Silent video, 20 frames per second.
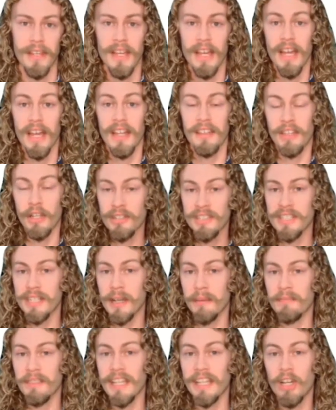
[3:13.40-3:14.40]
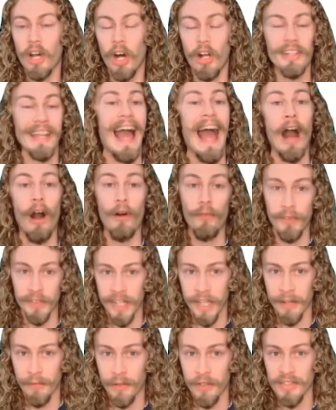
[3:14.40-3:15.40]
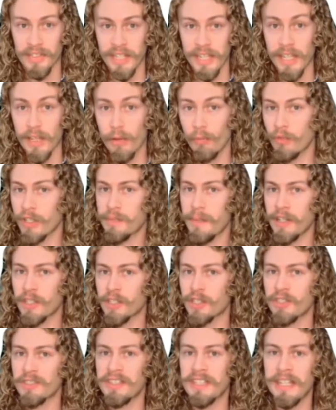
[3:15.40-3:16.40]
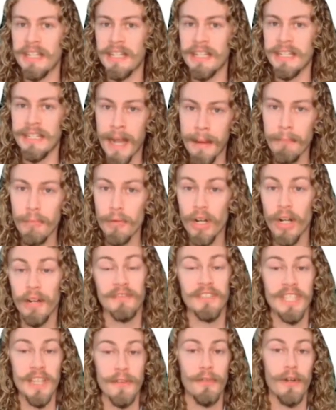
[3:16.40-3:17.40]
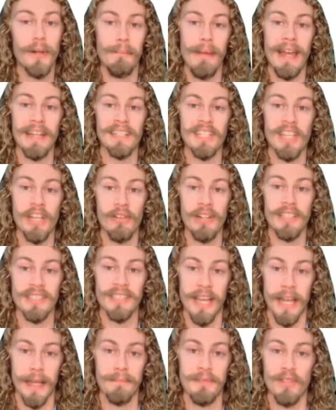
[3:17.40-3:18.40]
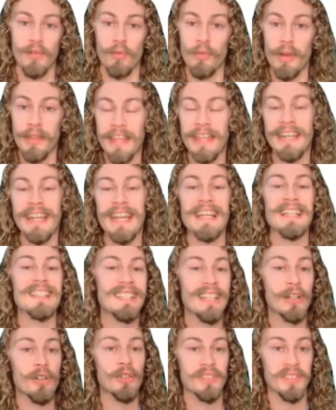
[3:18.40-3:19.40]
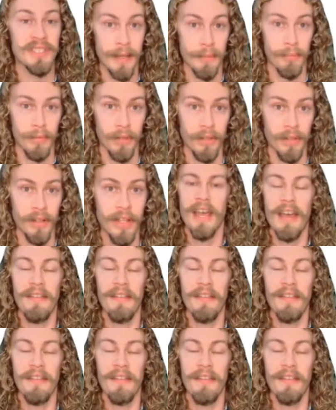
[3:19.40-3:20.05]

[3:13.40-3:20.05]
There's something called alpha diversity, which measures the number of different bacteria types within a single sample.